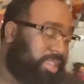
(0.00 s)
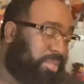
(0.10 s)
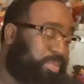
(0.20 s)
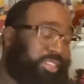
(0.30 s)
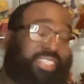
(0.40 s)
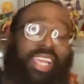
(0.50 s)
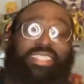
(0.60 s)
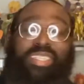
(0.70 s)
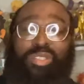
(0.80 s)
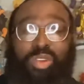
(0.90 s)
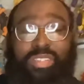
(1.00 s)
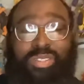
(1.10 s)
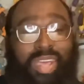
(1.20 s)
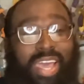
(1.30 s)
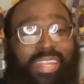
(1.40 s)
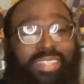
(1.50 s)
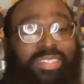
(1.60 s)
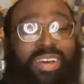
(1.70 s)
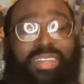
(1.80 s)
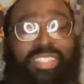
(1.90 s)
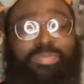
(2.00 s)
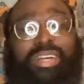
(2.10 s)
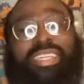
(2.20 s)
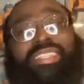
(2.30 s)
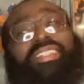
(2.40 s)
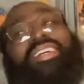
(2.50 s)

precise instructions on how to install his spikes.